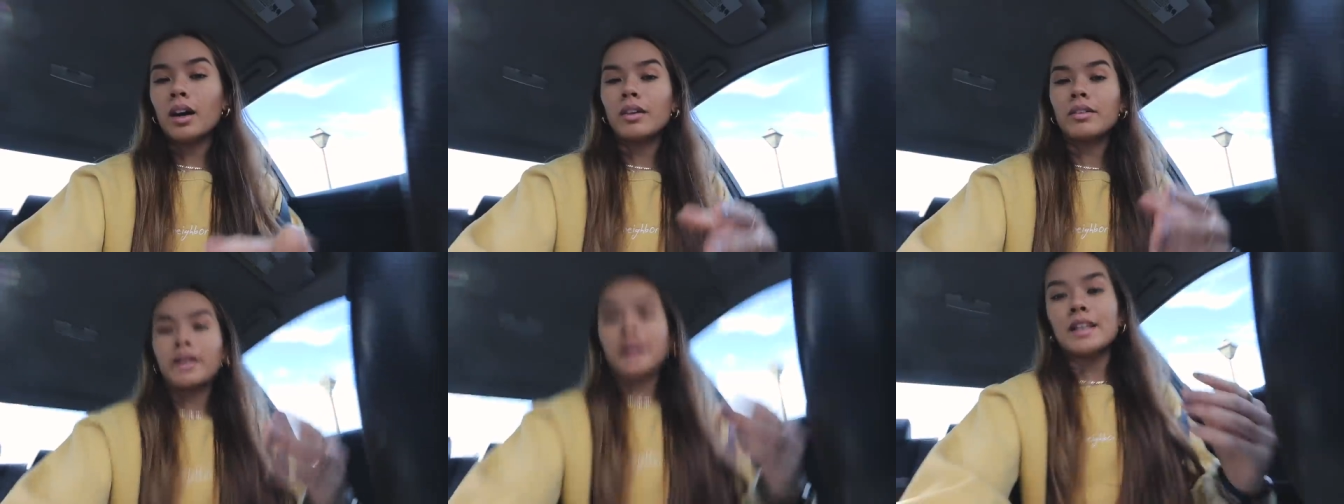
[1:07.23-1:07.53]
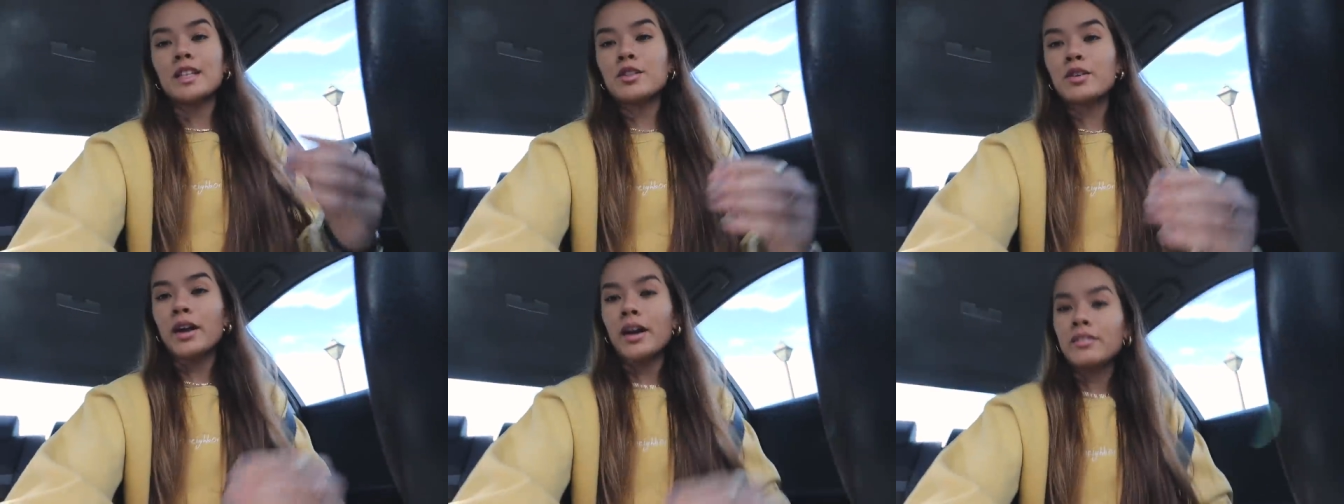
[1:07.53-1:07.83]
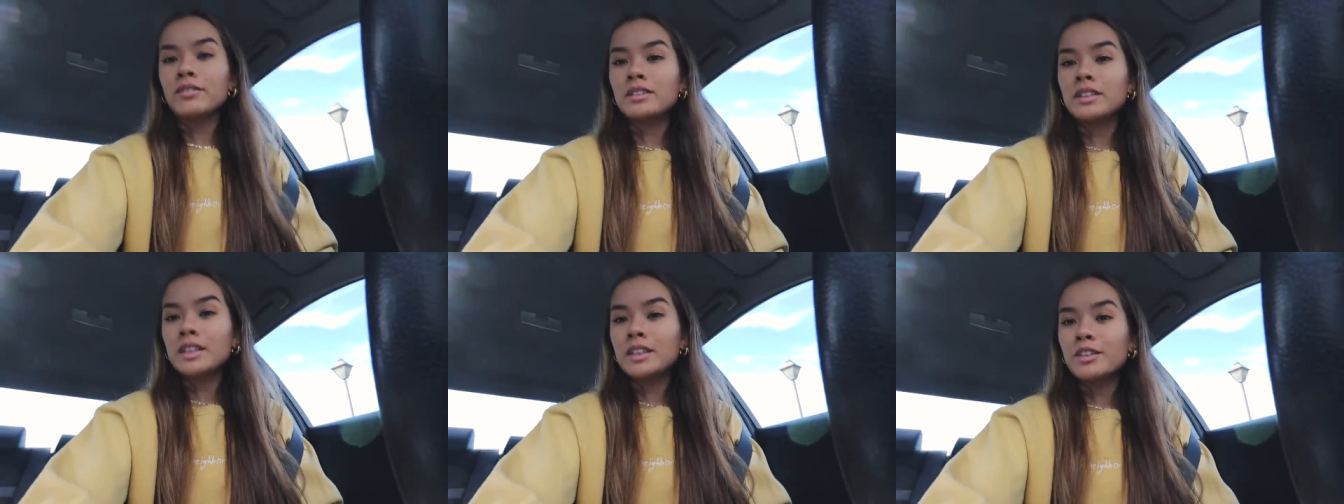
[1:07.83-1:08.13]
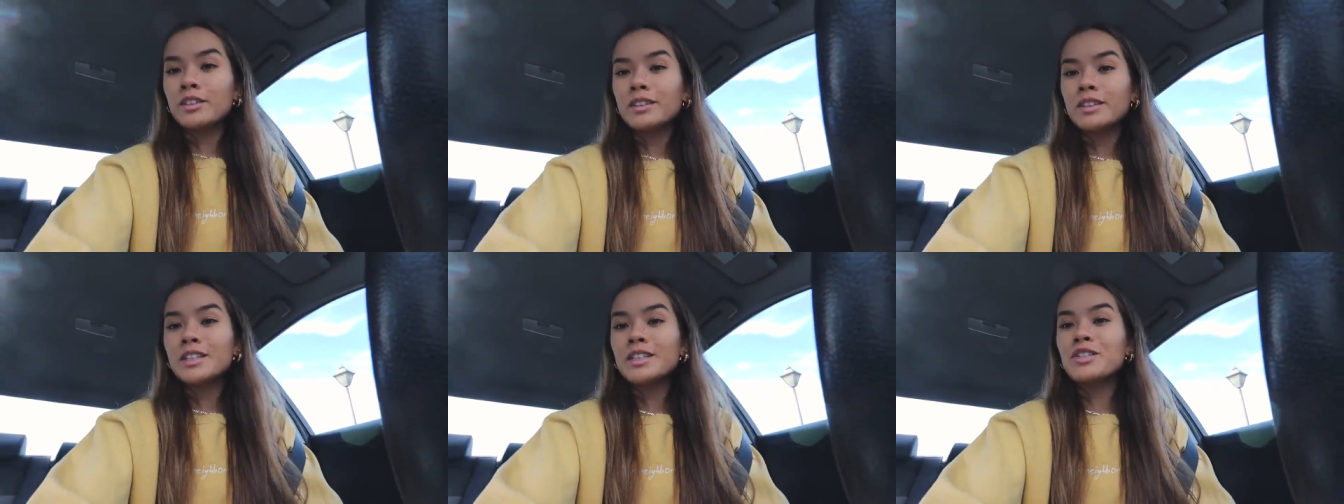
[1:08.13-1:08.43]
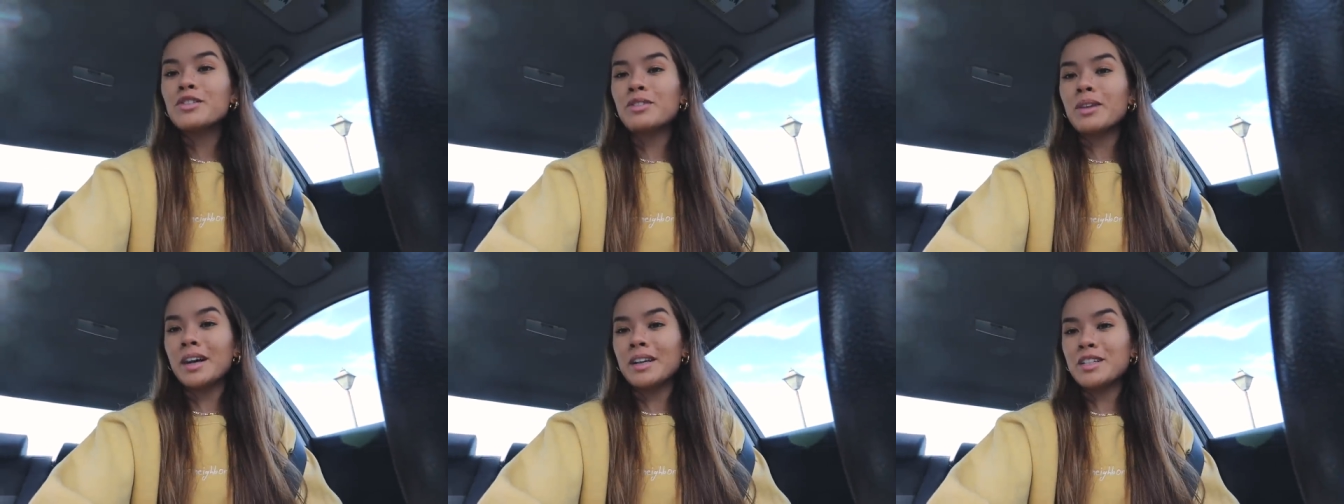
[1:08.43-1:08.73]
All right, so I've literally
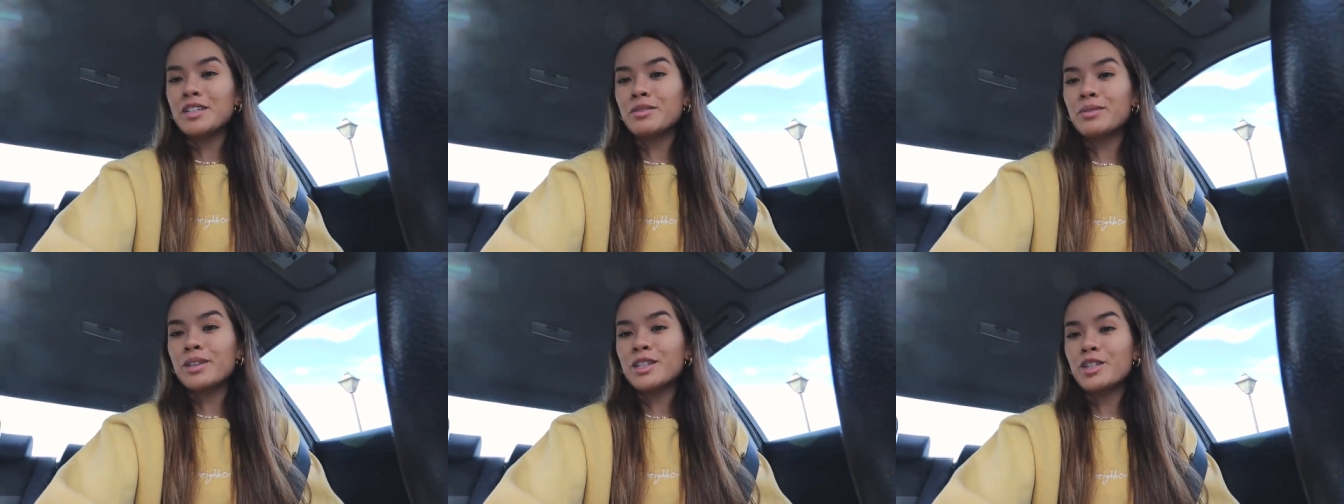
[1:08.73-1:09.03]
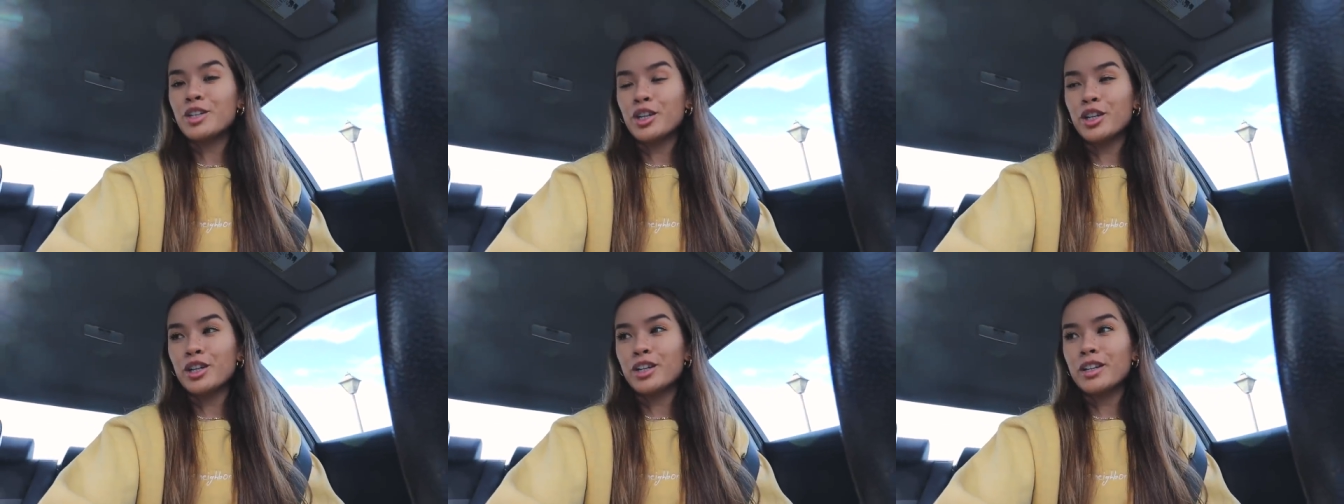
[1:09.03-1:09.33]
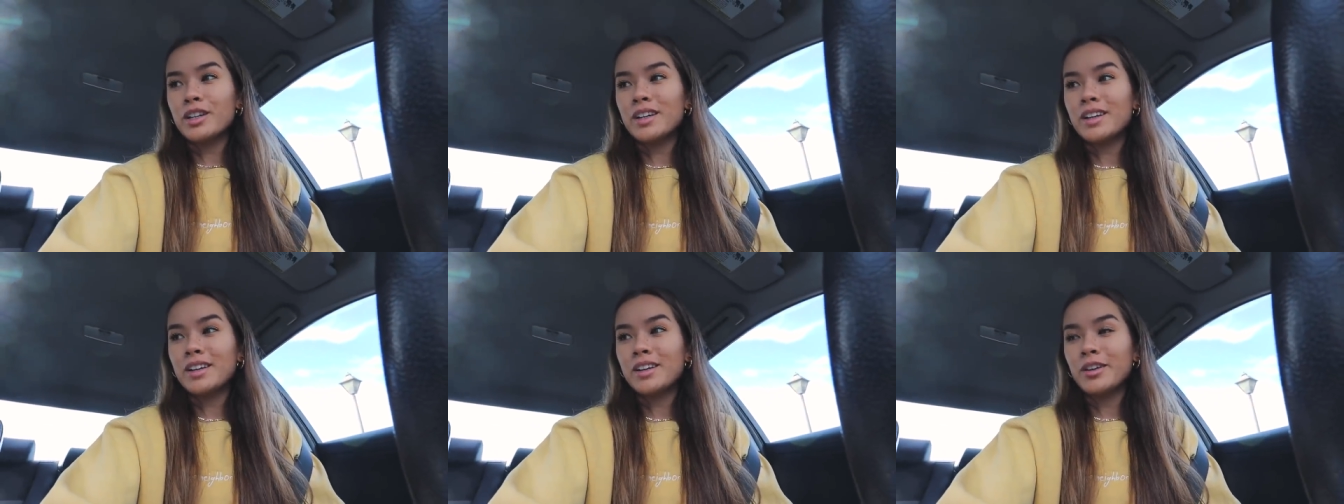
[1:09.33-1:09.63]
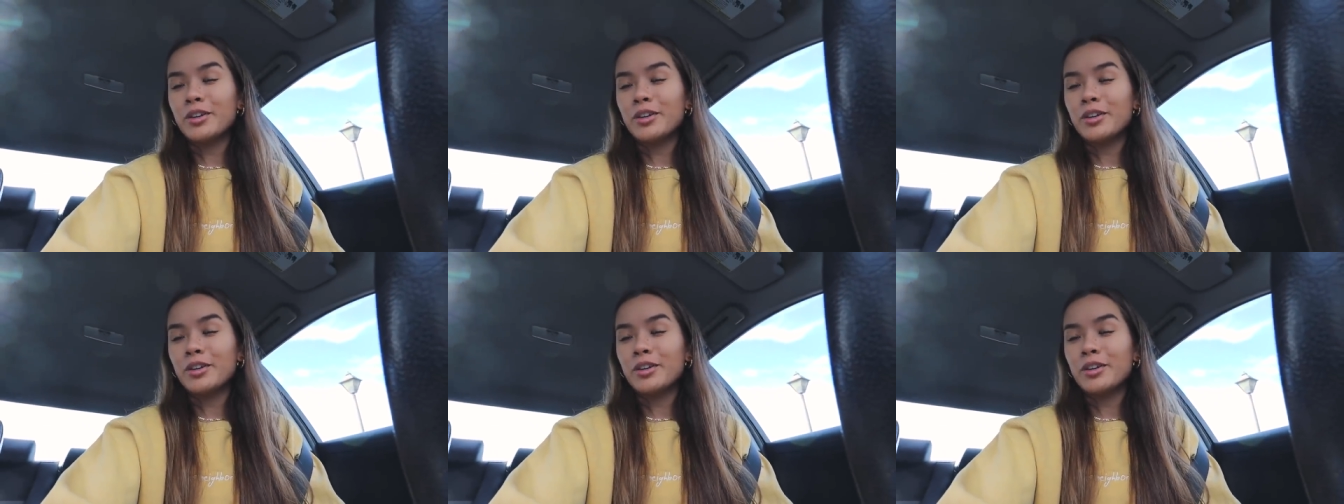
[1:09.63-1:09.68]
tried to return